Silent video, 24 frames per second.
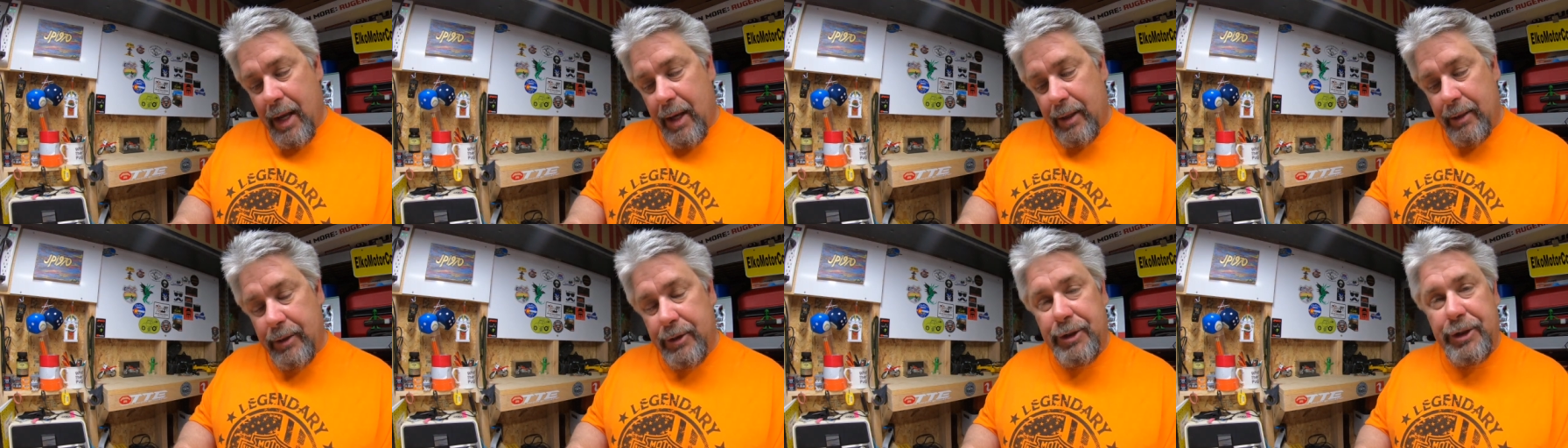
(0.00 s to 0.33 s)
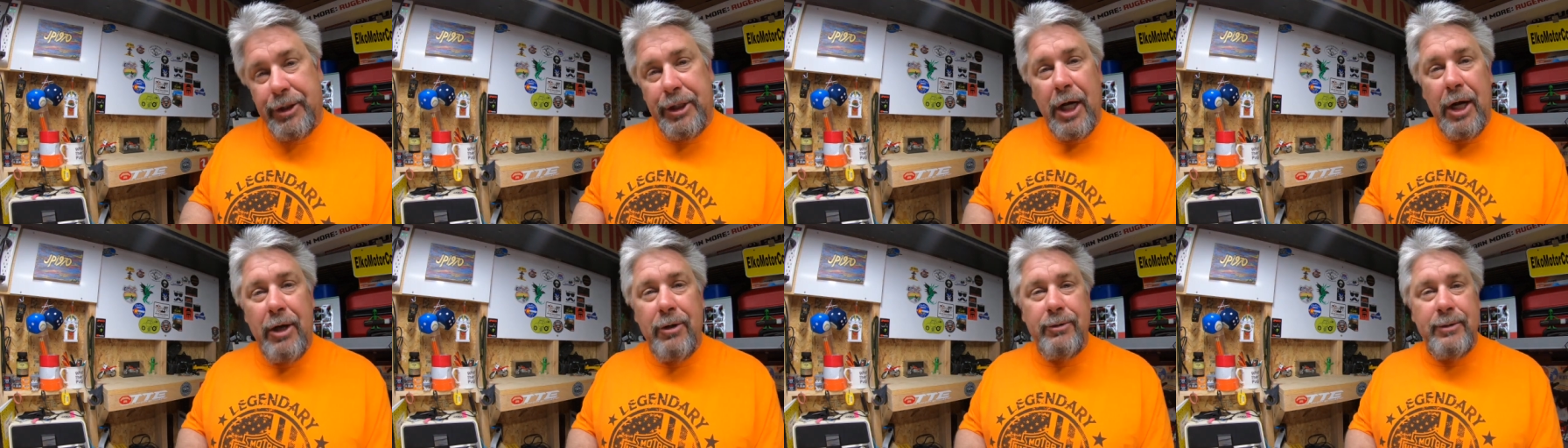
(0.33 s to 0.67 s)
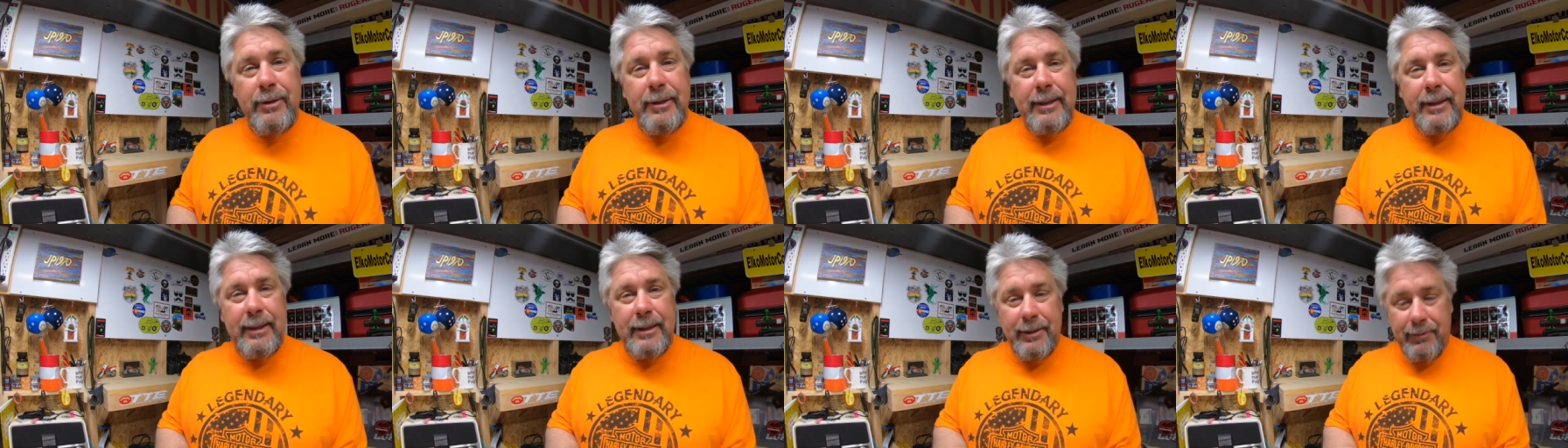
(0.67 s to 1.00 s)

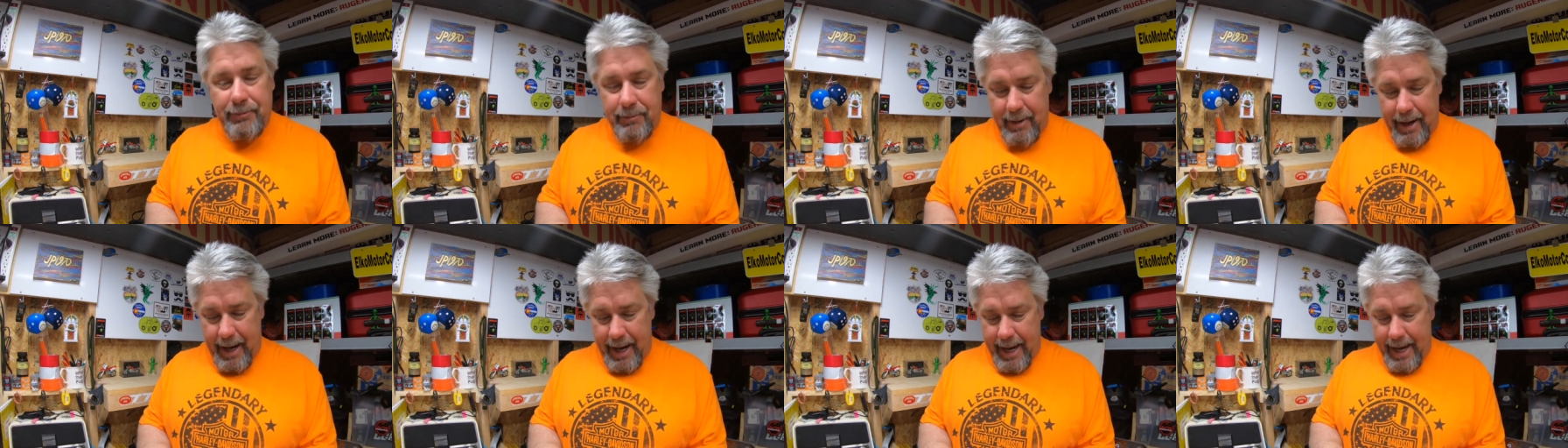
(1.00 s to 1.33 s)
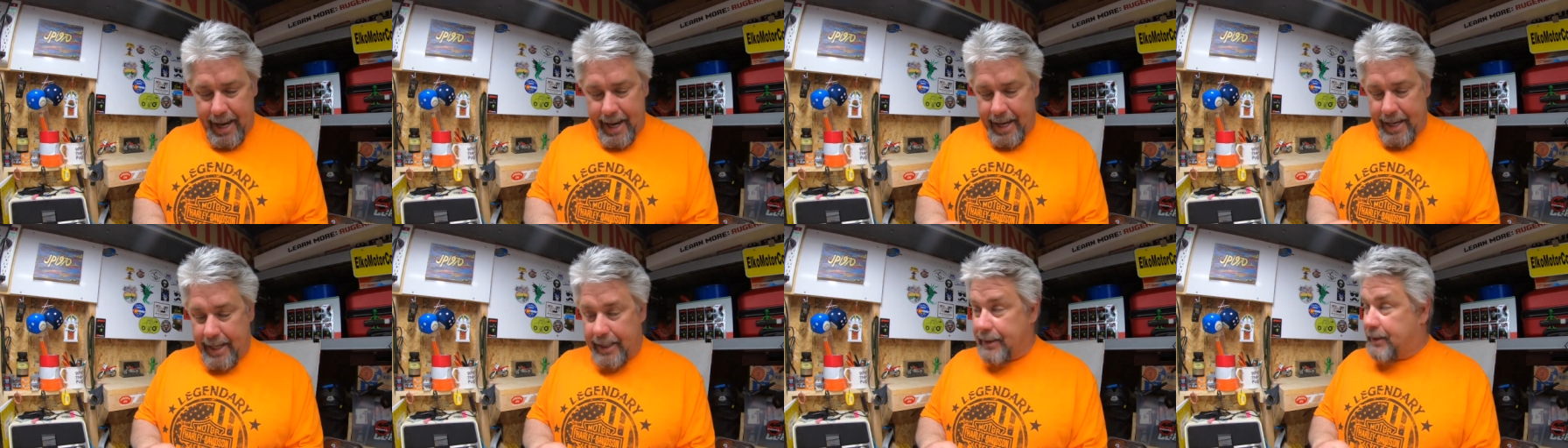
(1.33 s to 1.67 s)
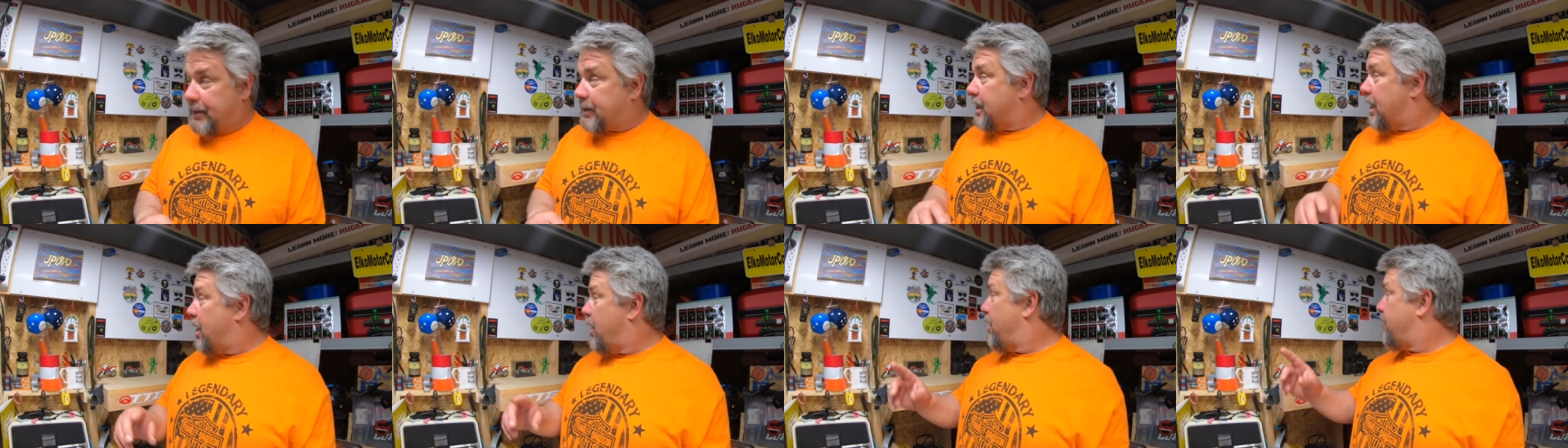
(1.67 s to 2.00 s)
Jones's
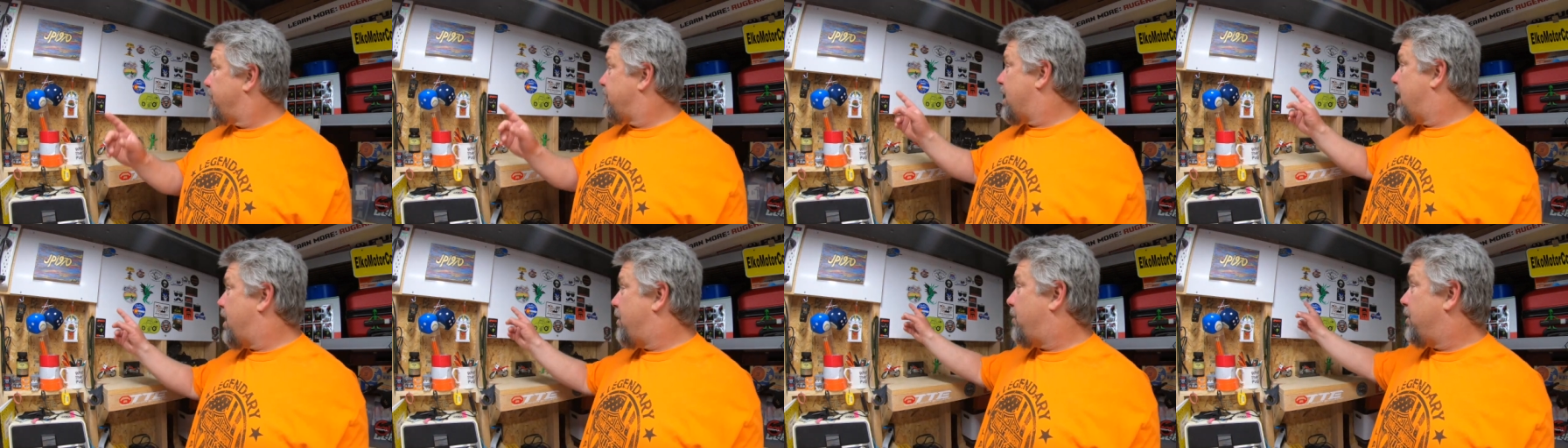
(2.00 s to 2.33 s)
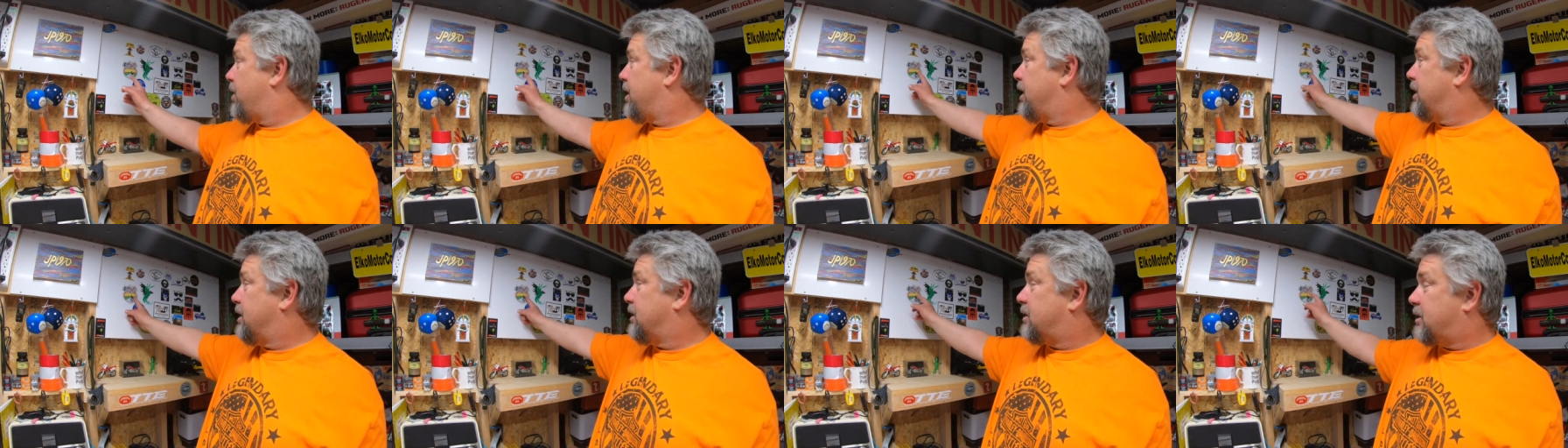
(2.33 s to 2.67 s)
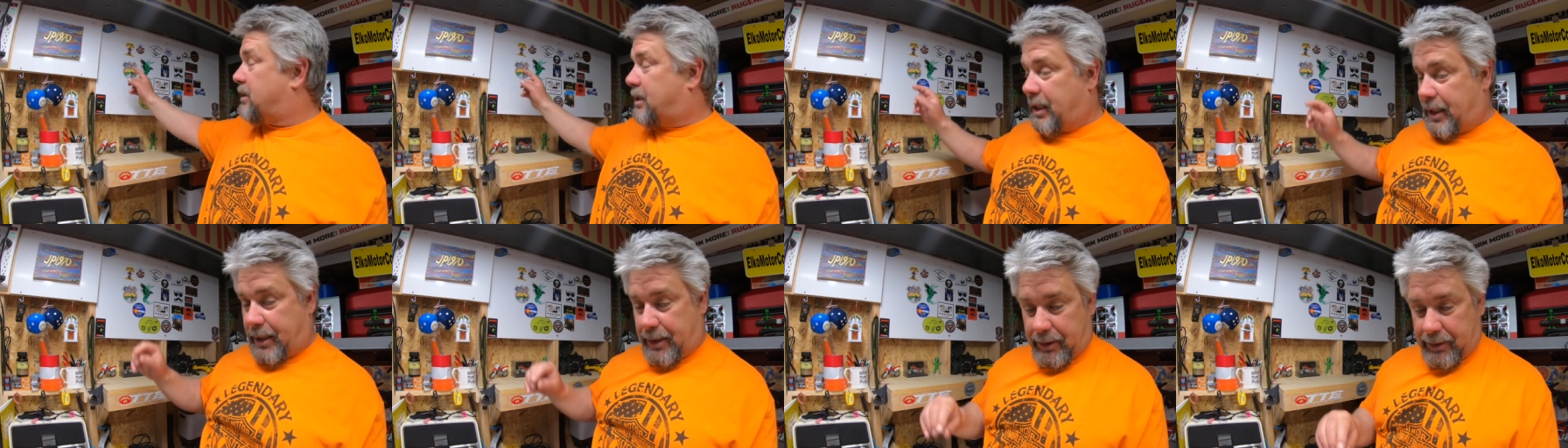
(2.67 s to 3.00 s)
Rides. Now I've got one of his
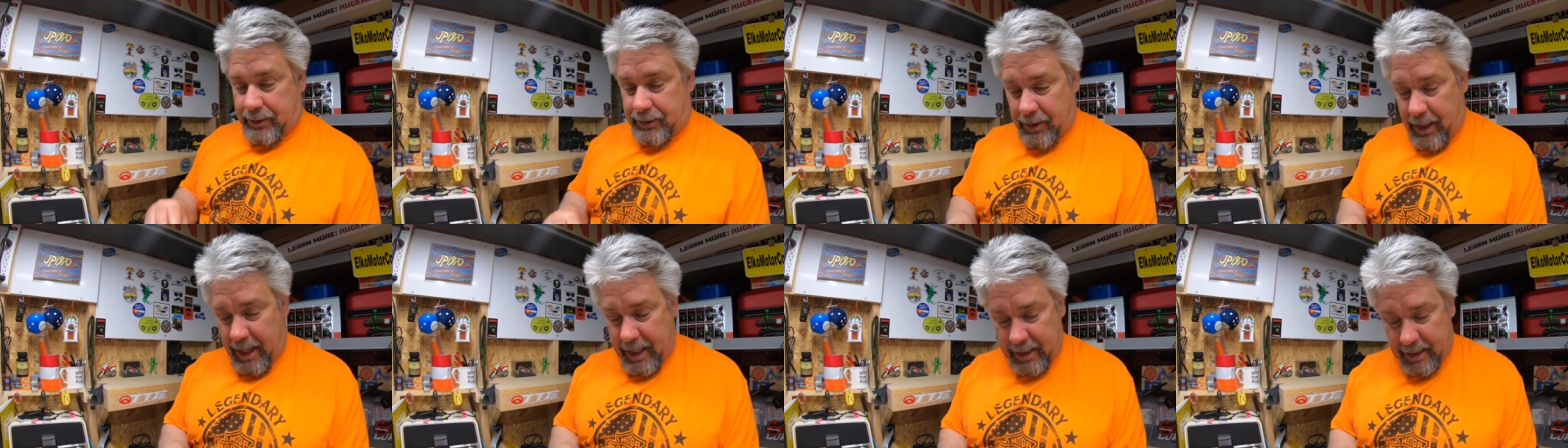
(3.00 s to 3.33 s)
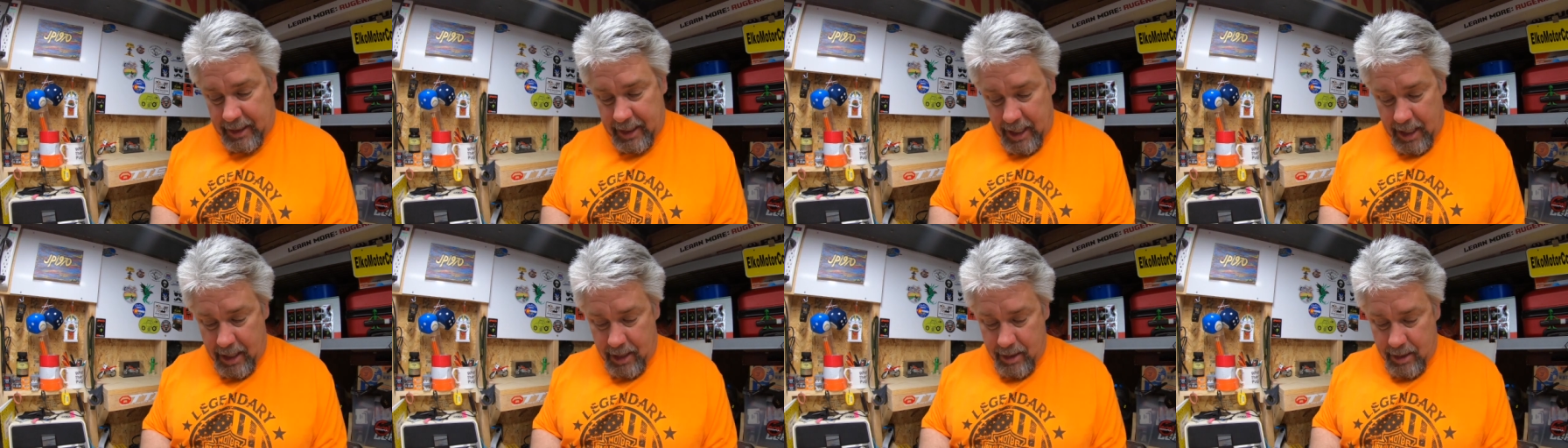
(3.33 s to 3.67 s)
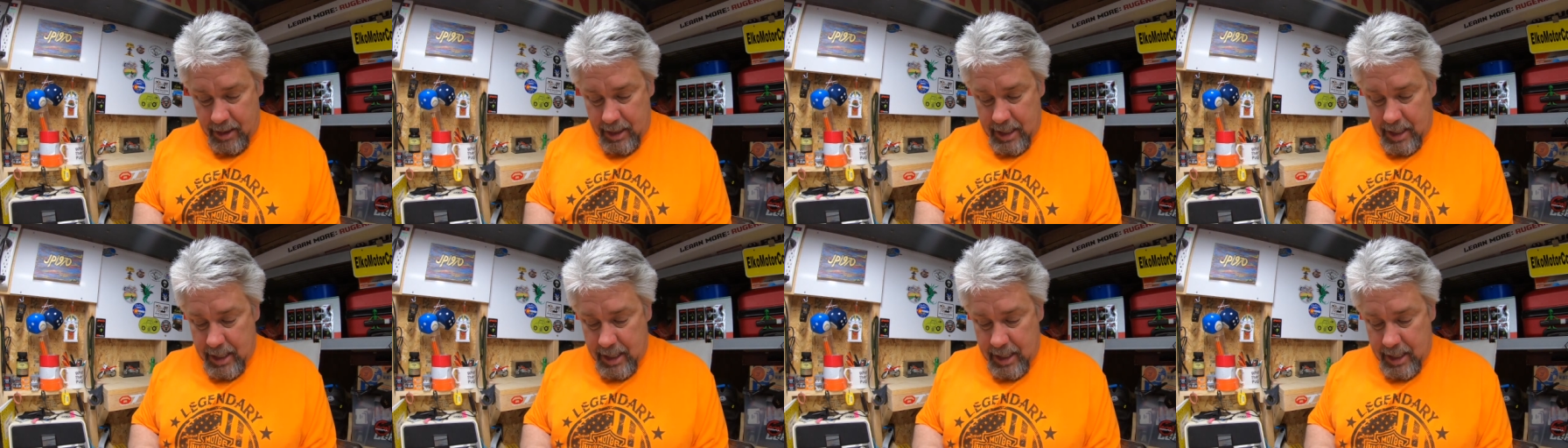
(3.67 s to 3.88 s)
stickers right there.